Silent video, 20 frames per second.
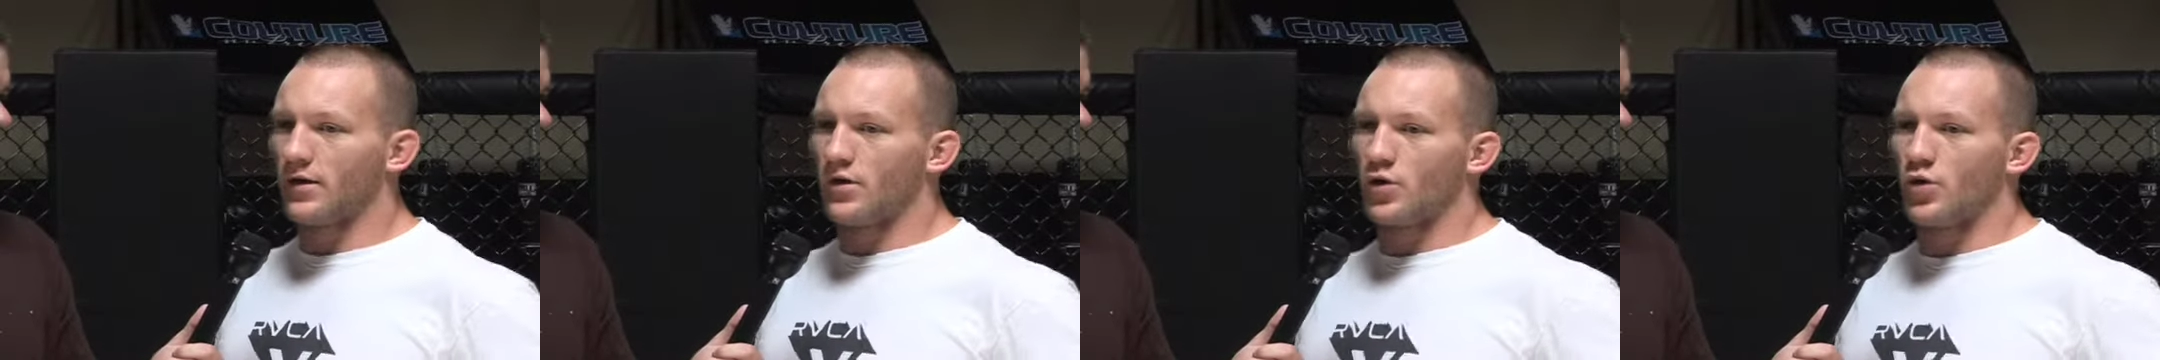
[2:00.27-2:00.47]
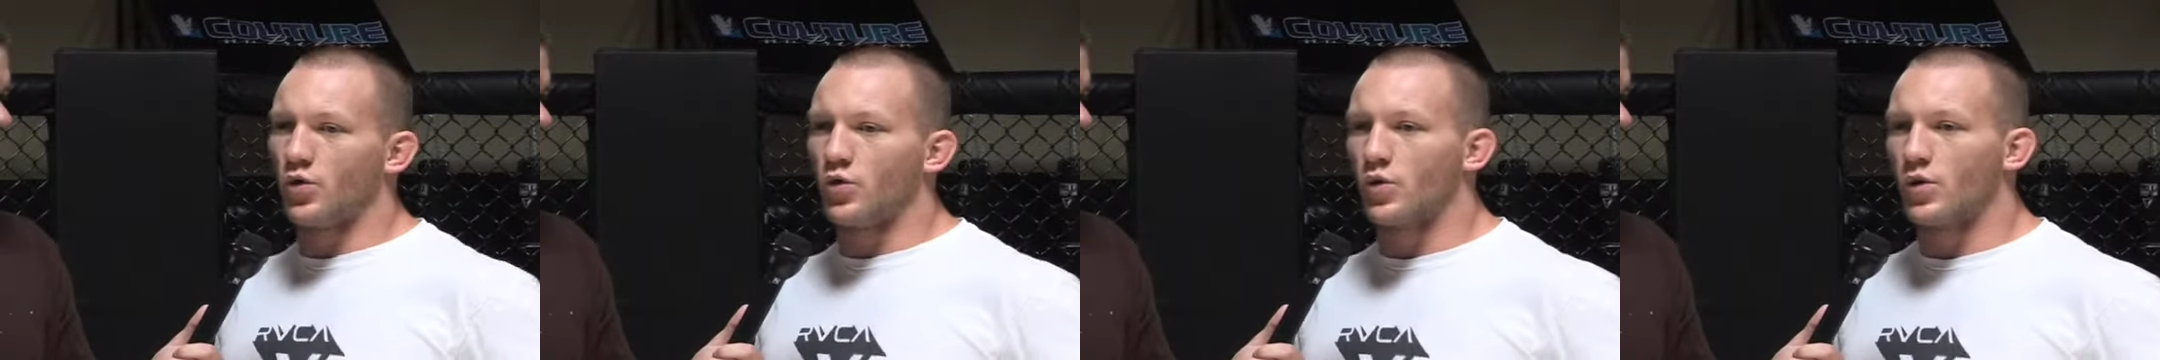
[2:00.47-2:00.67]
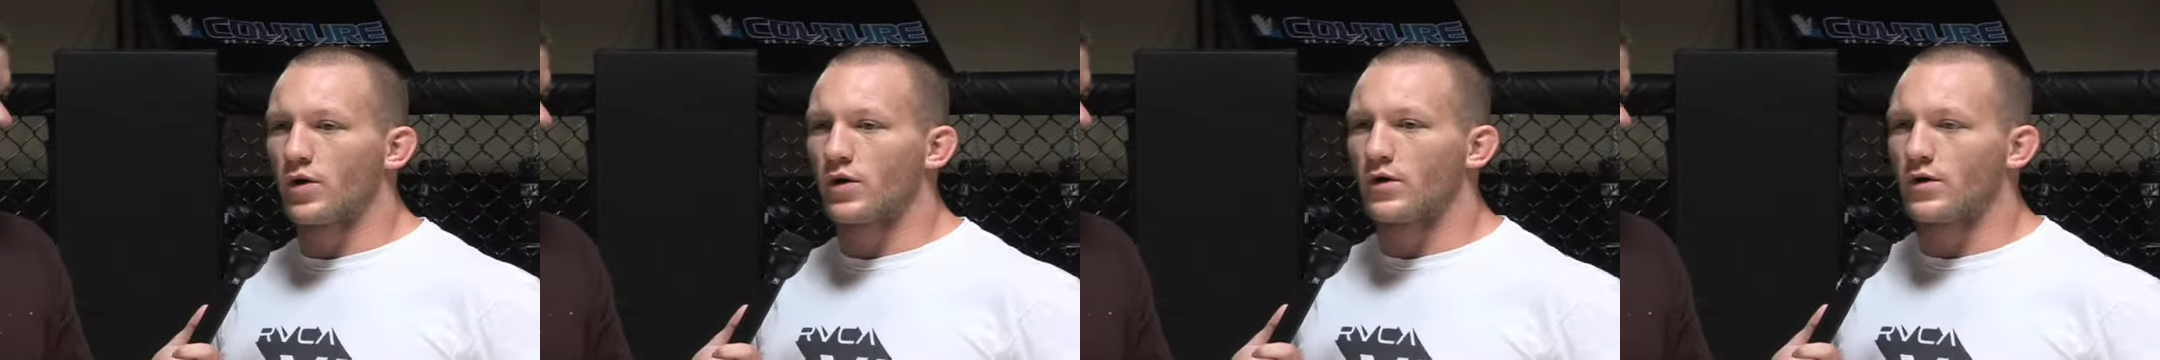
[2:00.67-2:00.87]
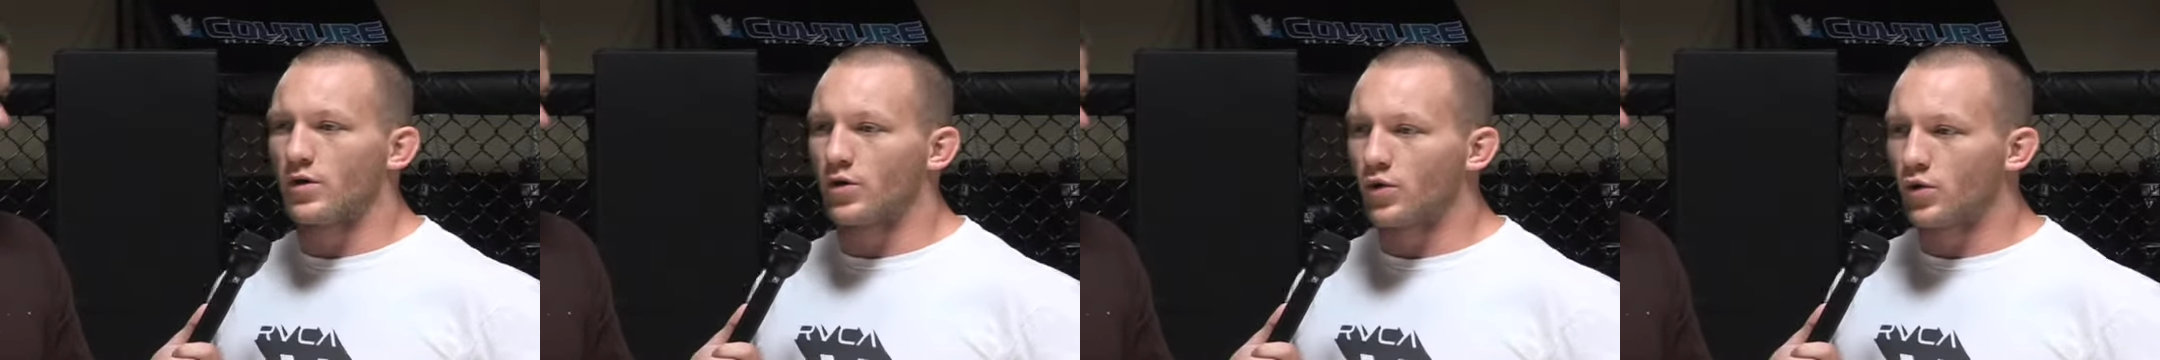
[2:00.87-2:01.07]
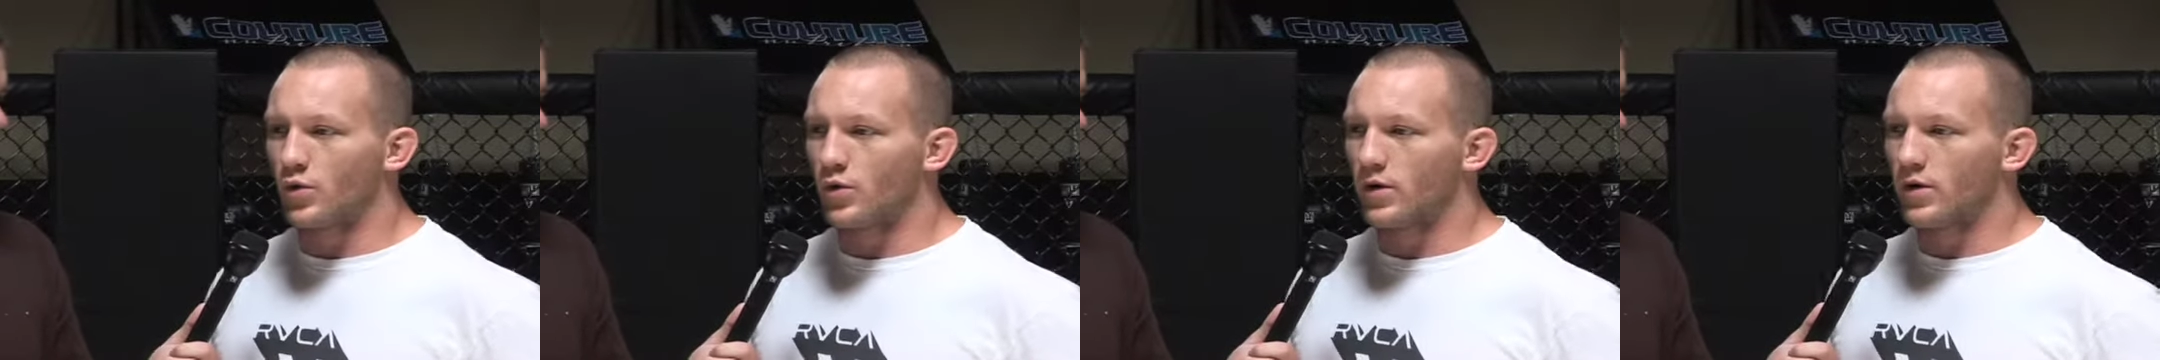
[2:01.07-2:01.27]
who
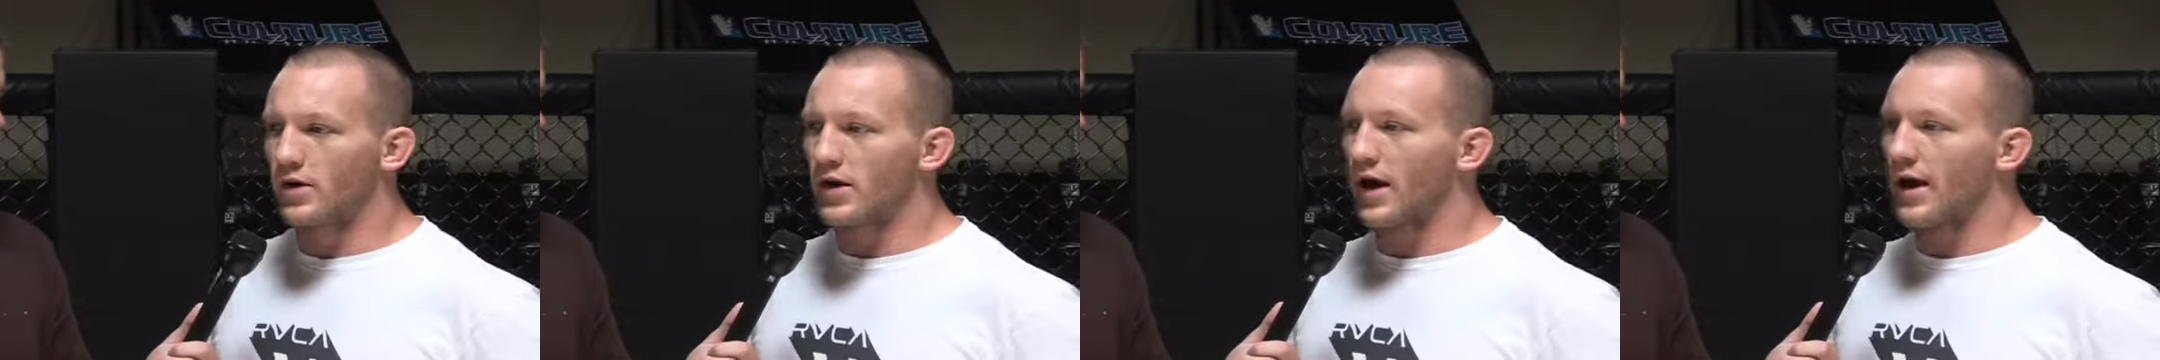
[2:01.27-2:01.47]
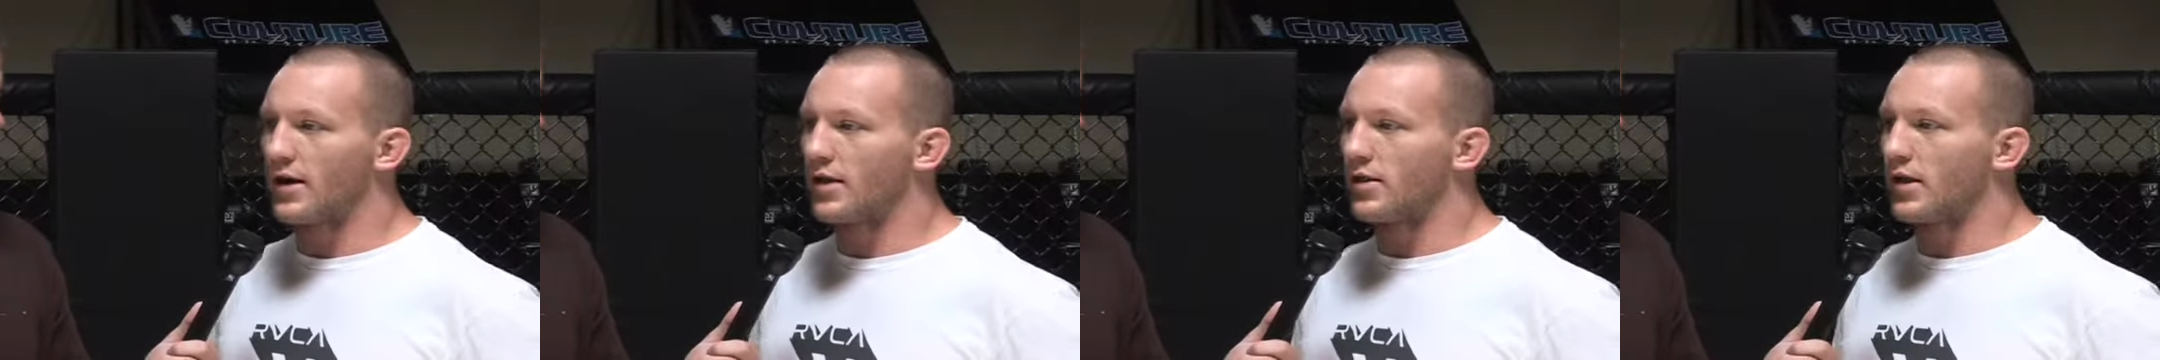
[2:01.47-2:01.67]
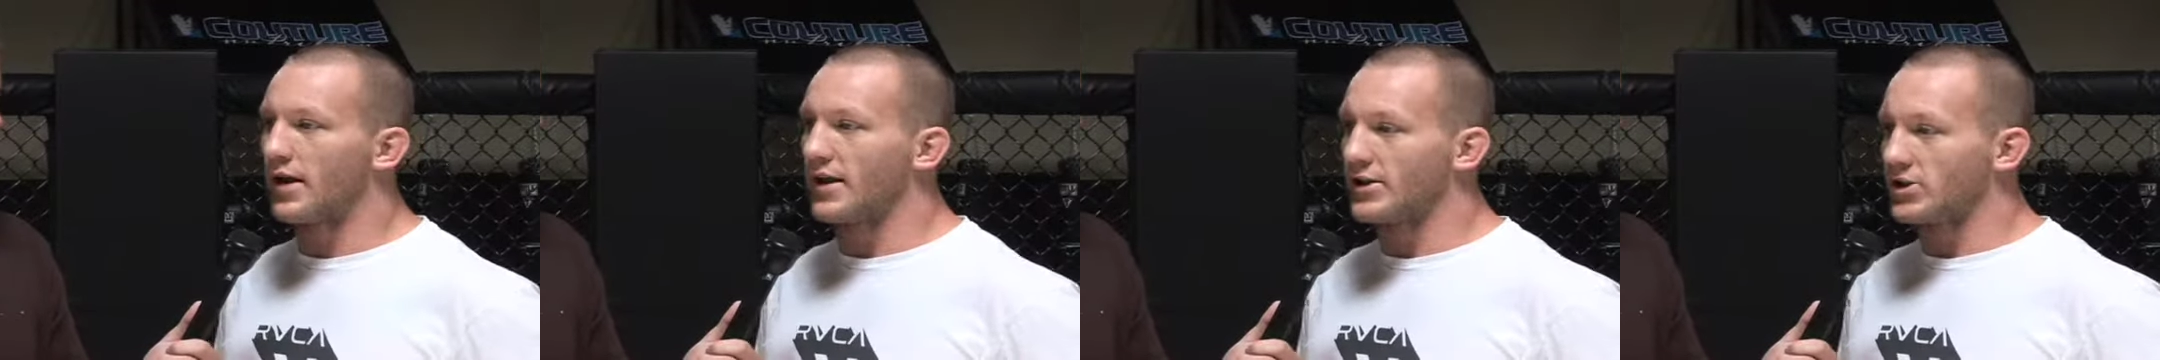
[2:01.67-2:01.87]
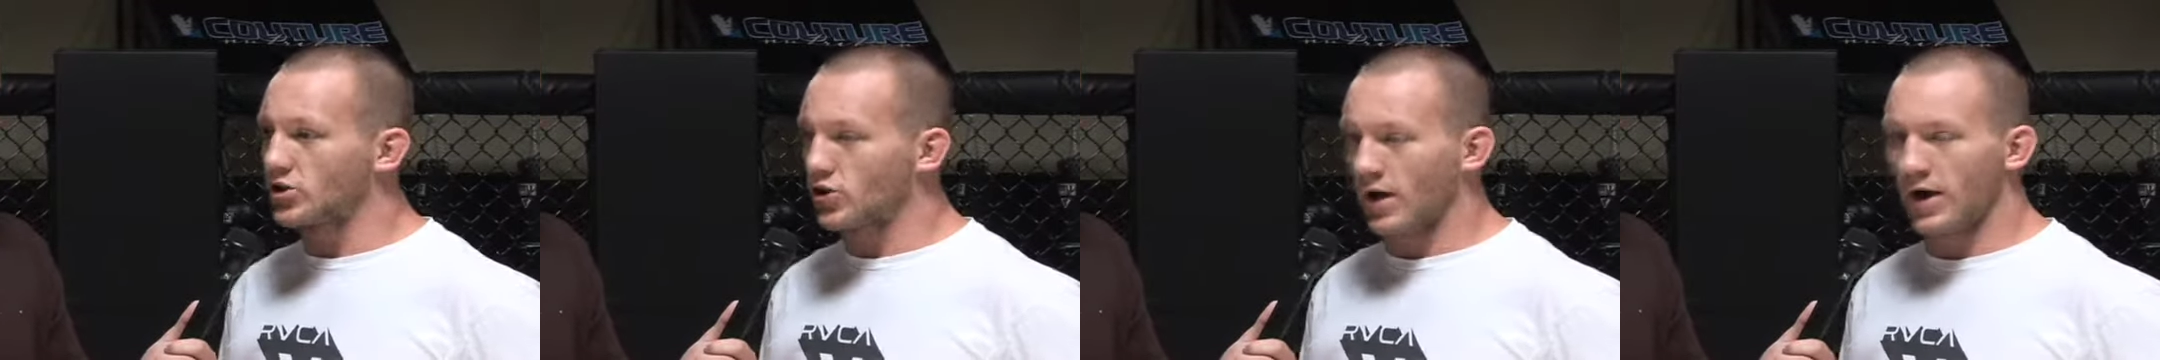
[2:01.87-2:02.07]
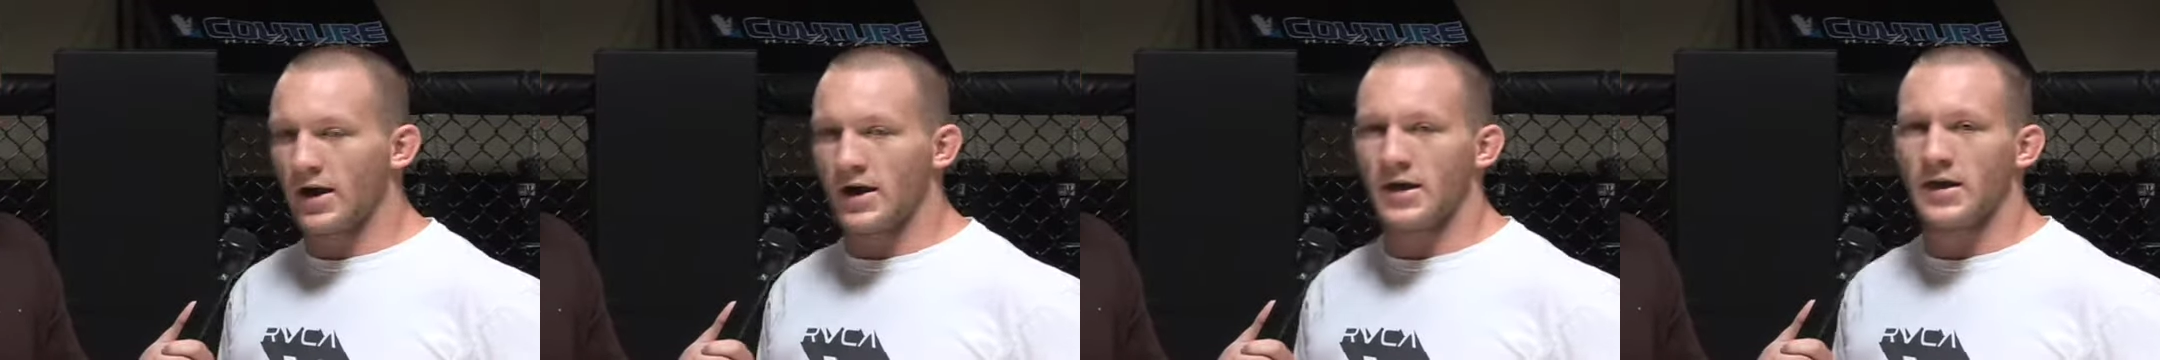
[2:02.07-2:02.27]
were kind of like
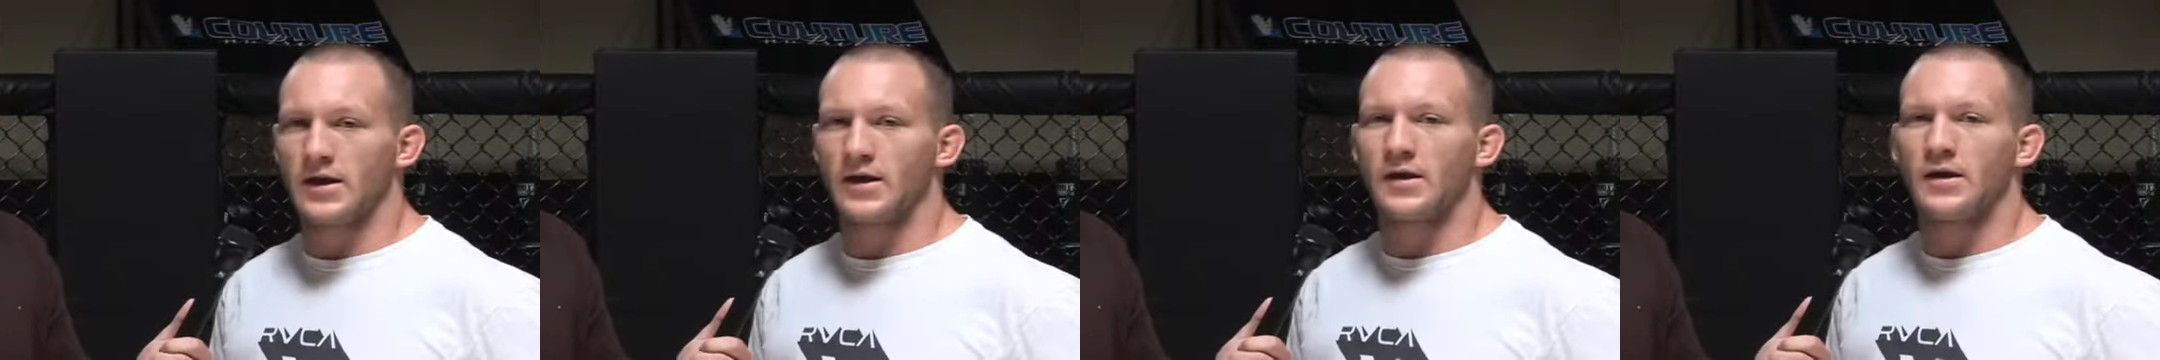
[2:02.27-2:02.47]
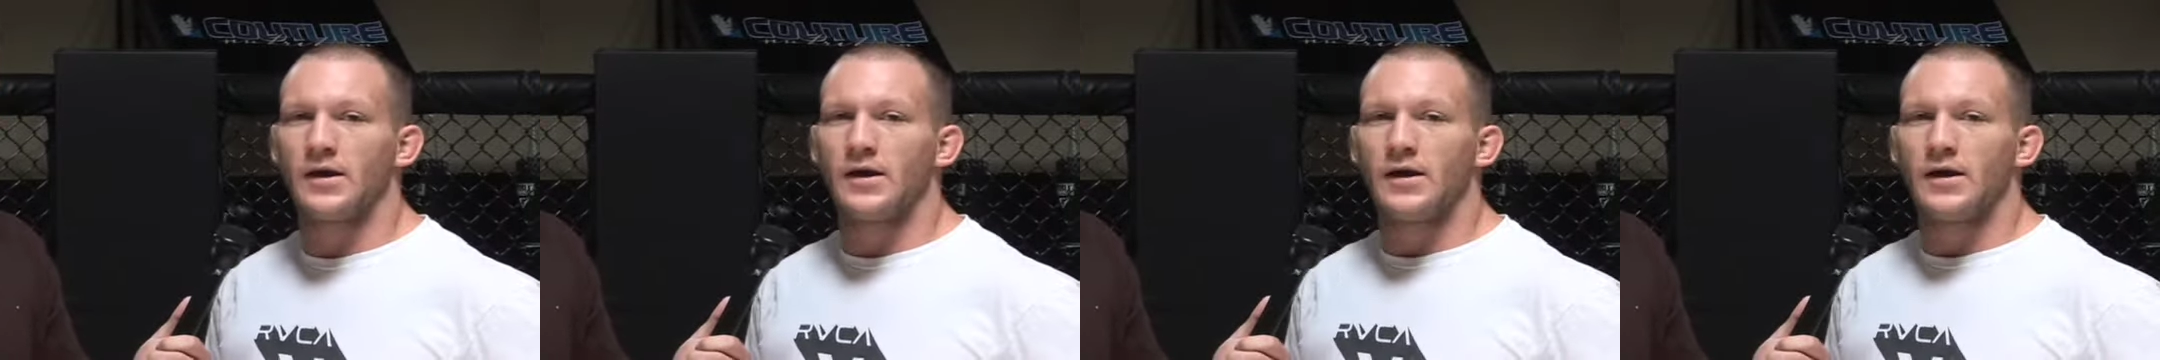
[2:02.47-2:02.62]
training